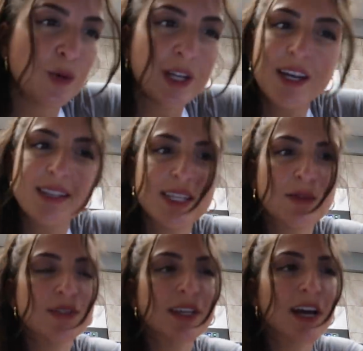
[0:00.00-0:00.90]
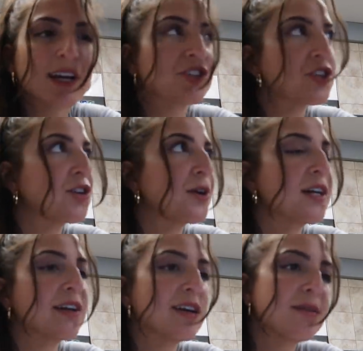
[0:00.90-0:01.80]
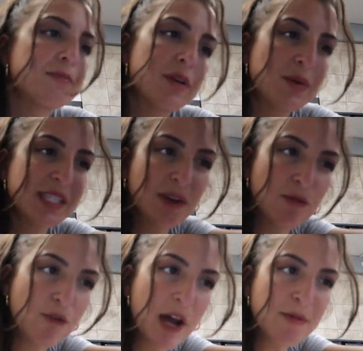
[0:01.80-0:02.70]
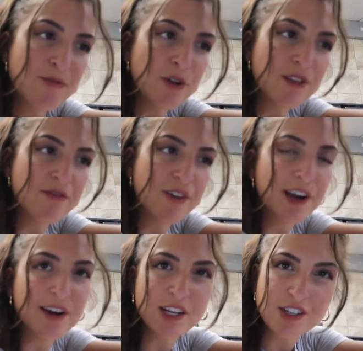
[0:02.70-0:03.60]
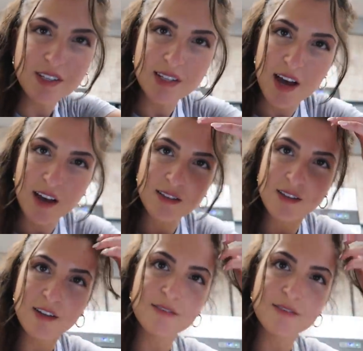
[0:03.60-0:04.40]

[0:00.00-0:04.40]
2019 was like actually a great year. It was like right before the Fire Nation attacked, you